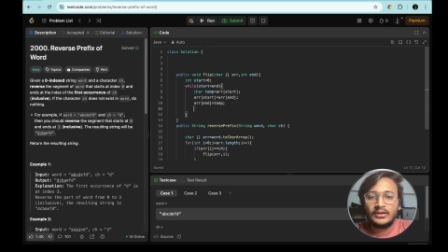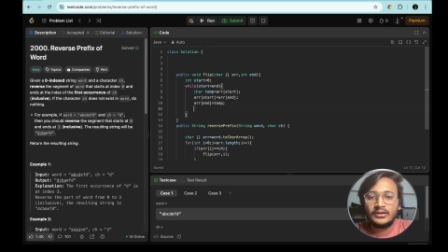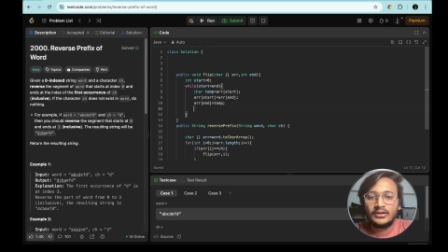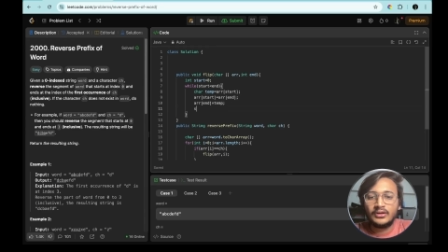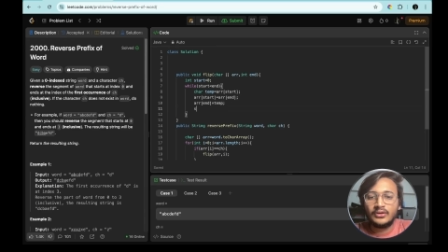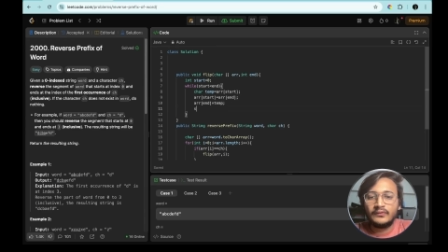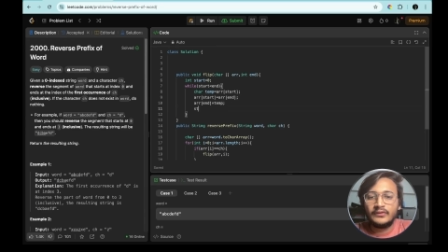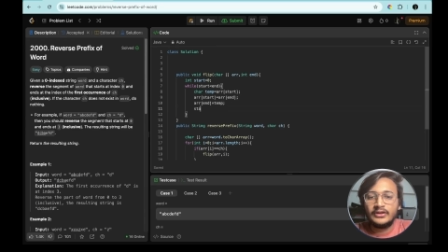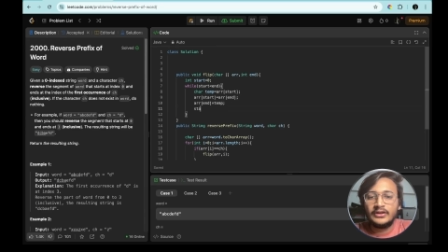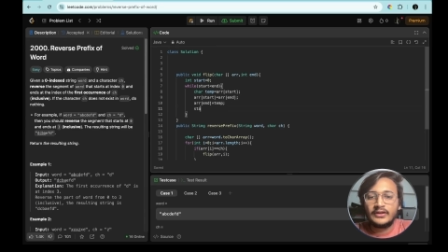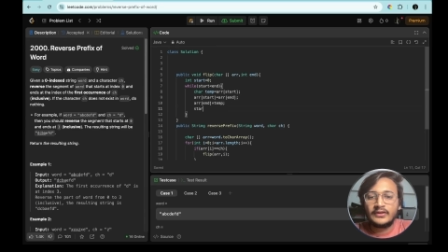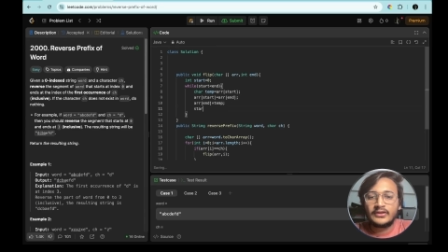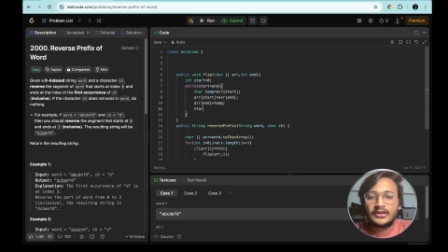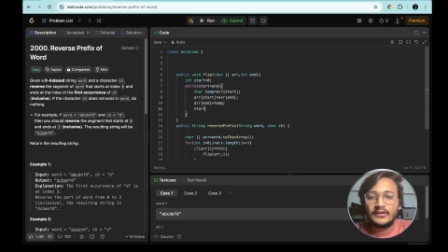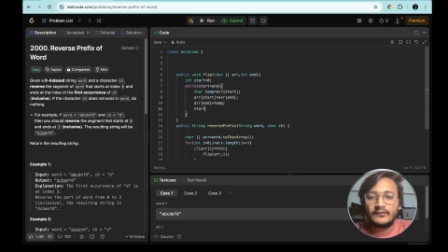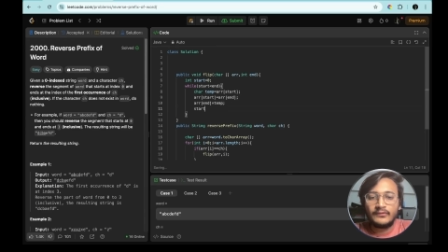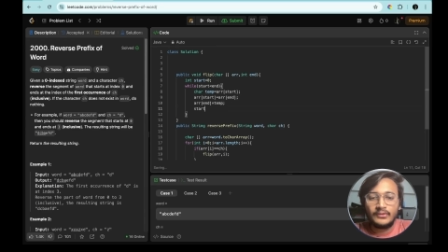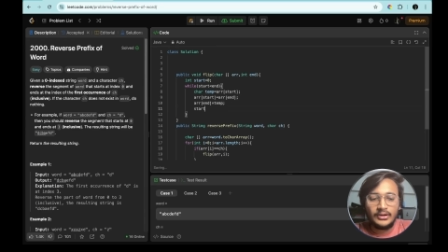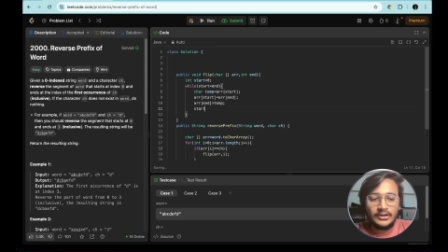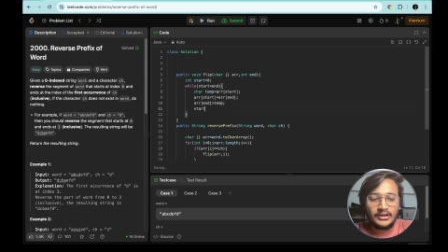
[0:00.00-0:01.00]
Now we just
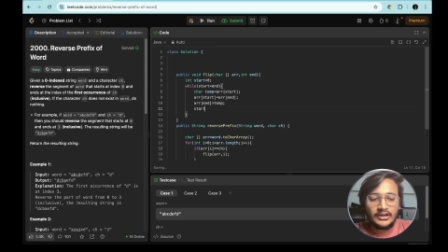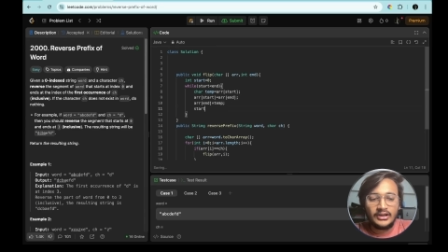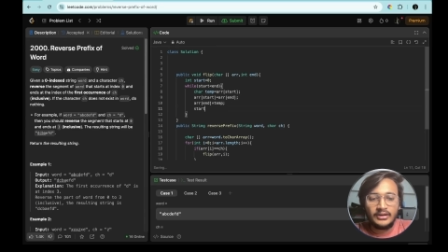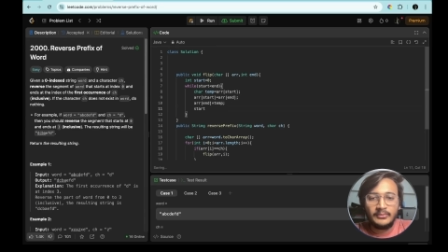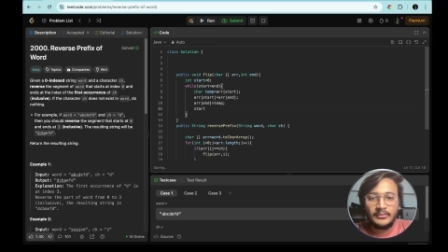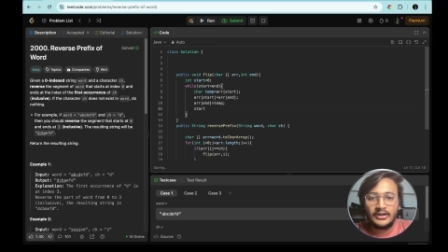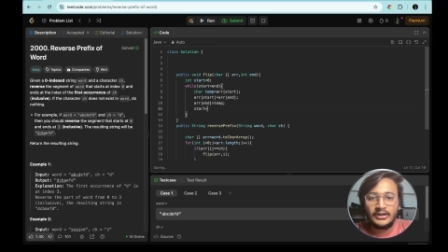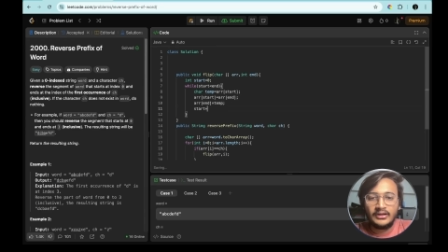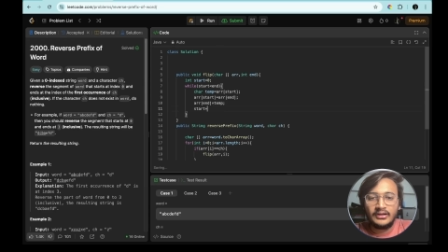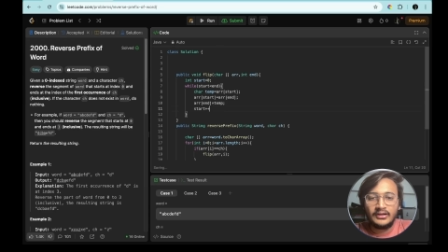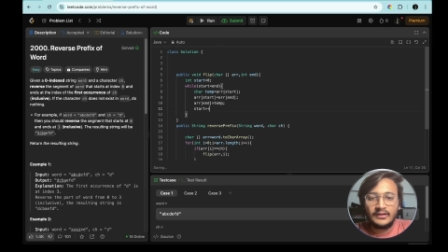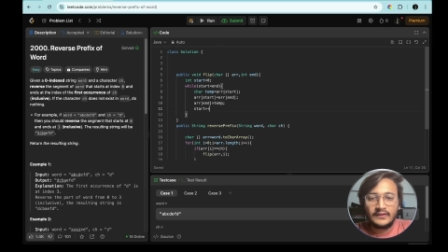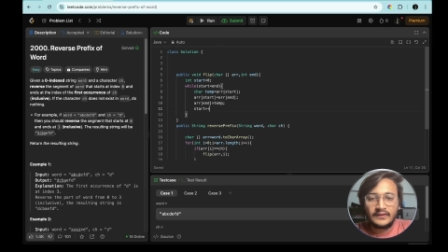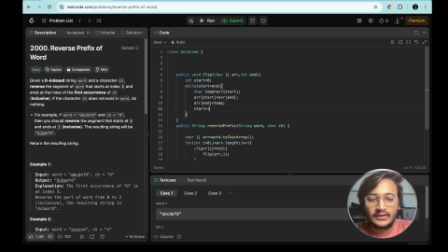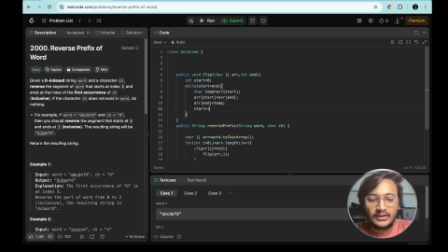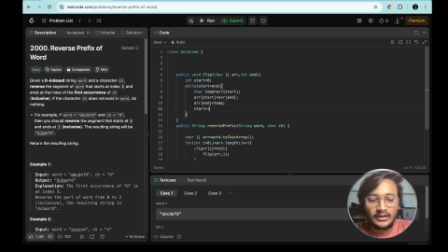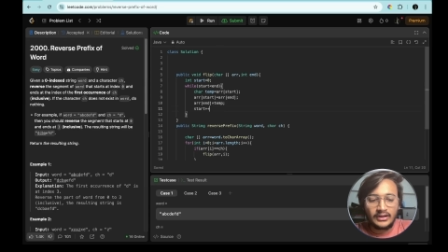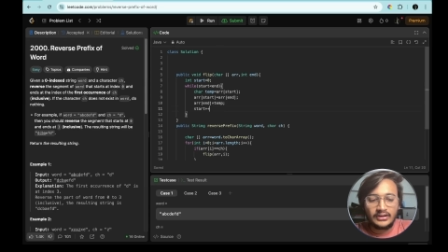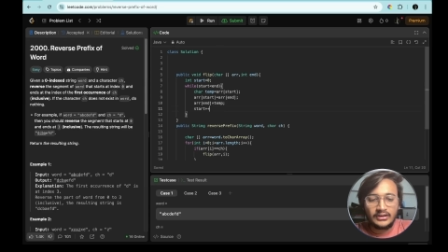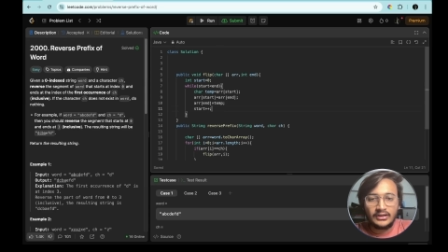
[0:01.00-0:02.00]
have to increment the
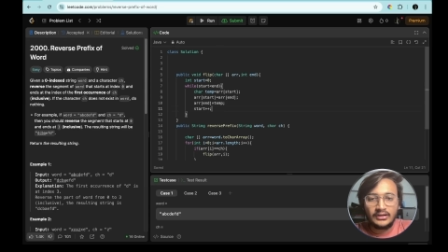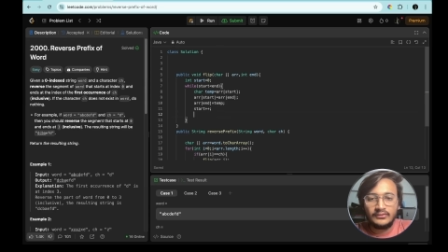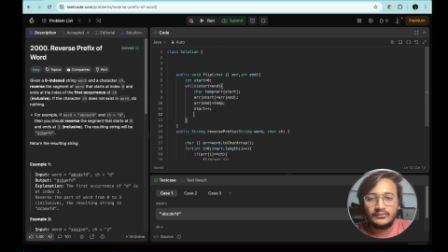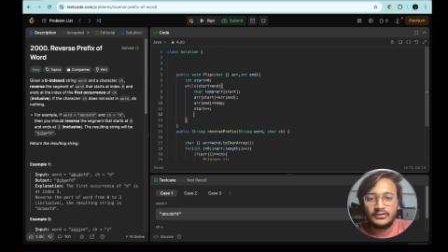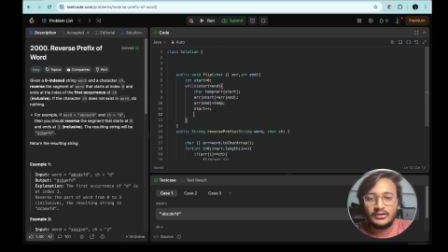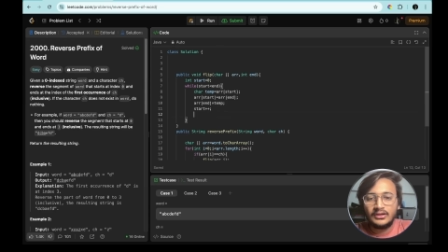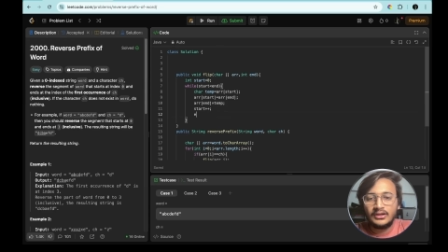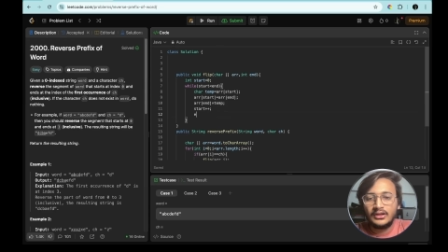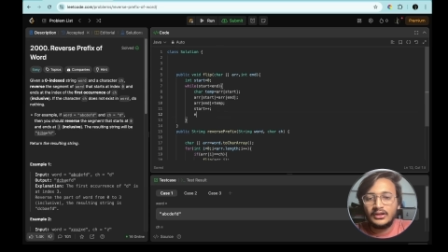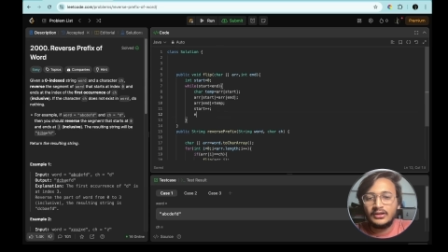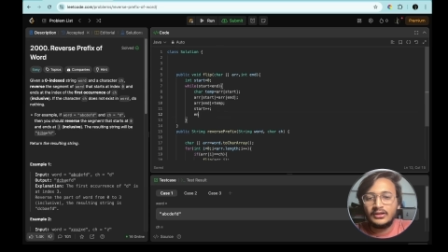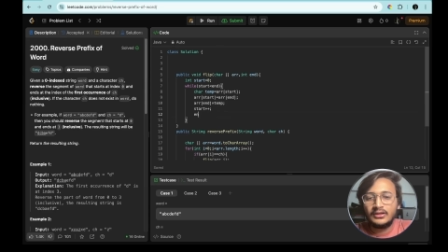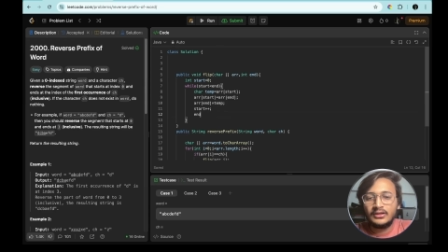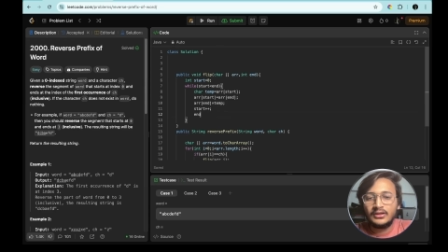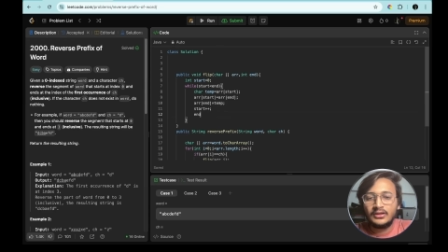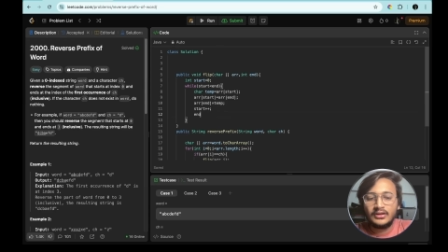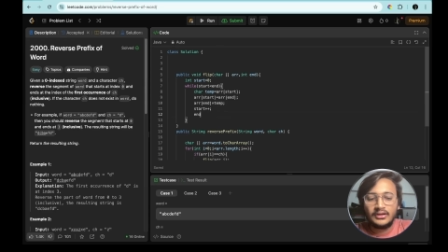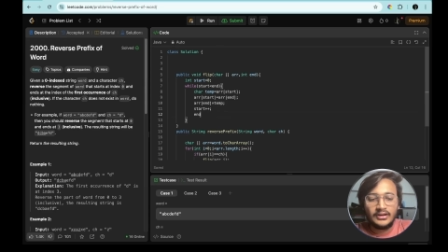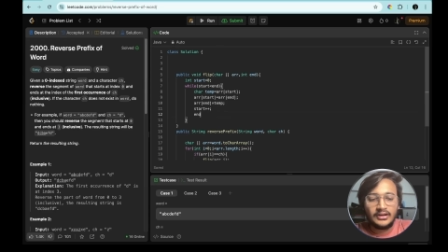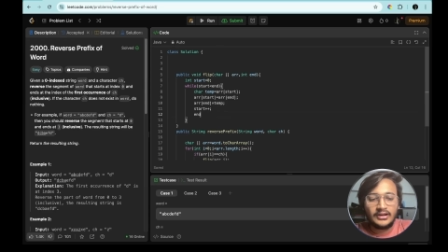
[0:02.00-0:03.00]
start counter and
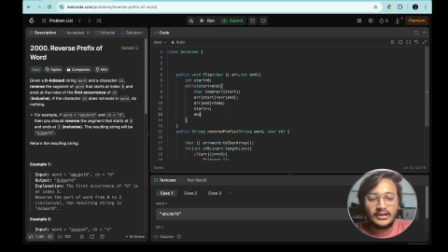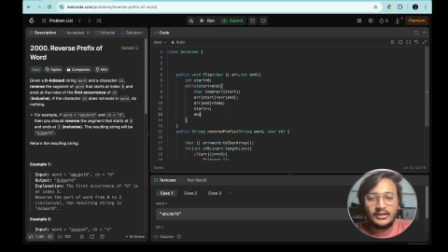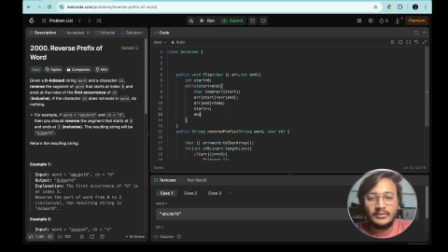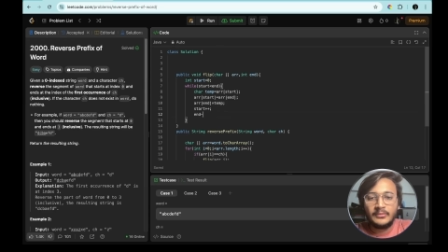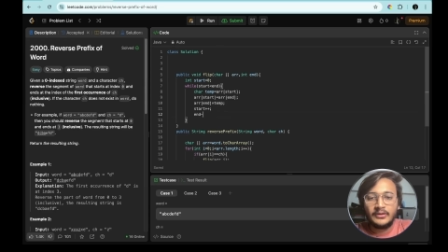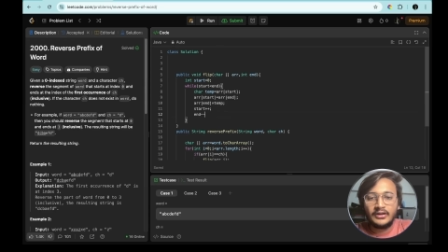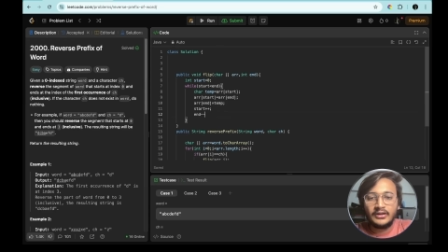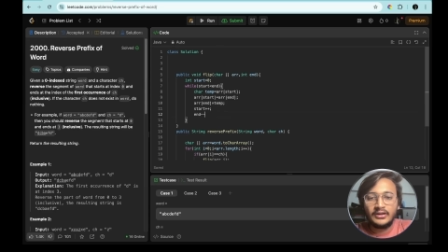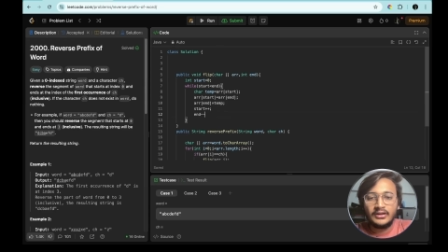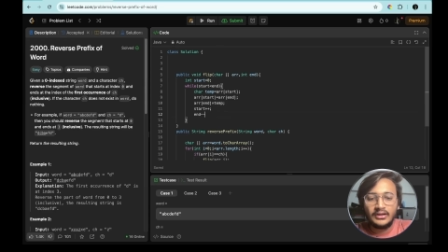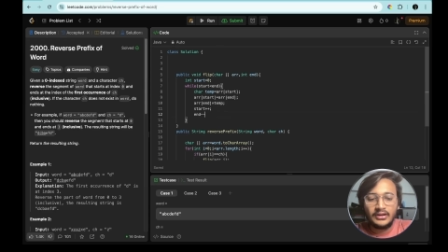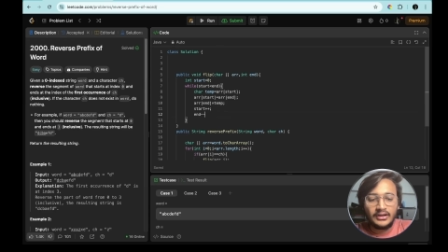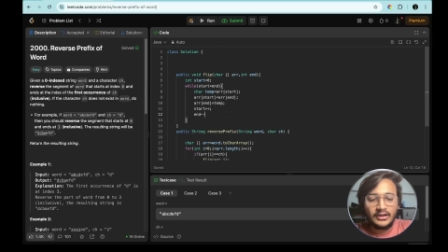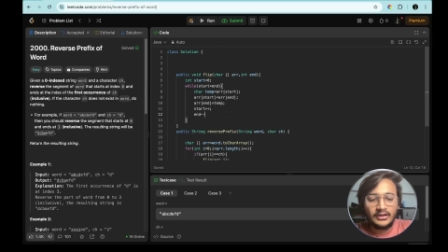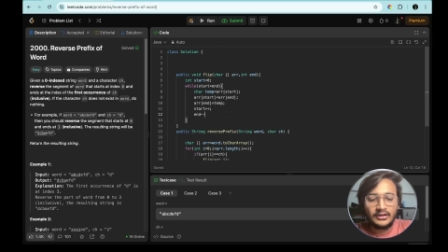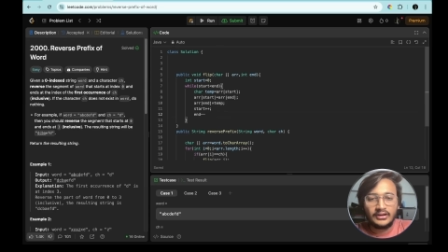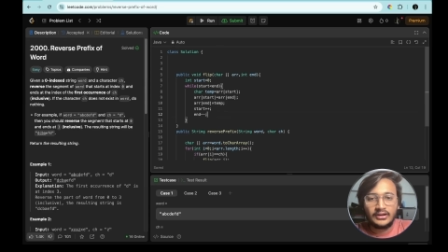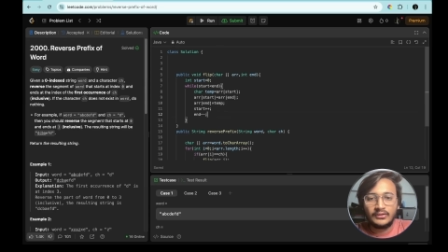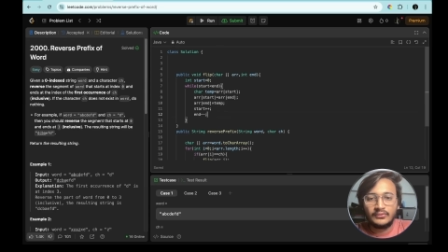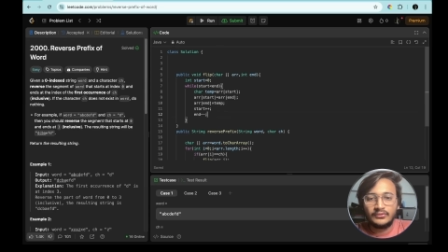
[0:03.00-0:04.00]
decrement the
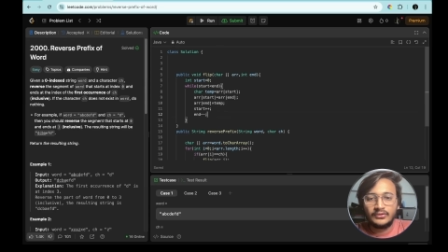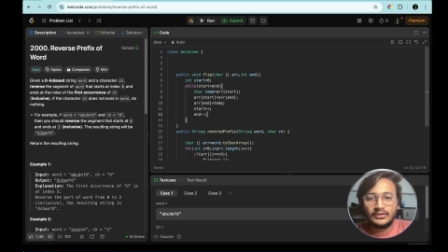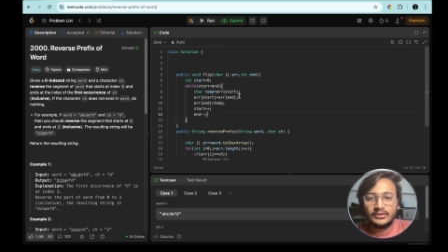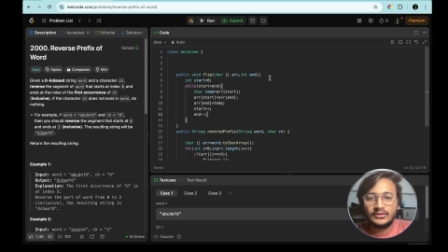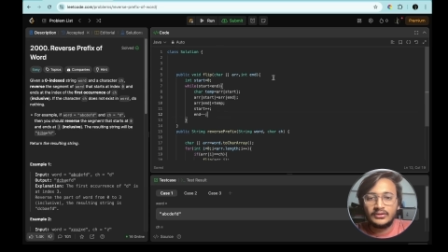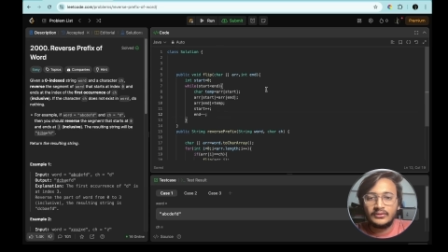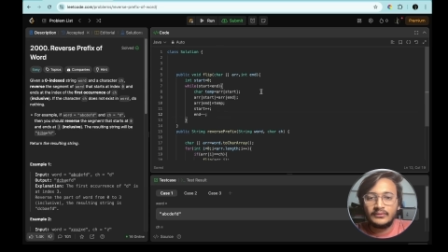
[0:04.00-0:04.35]
end counter.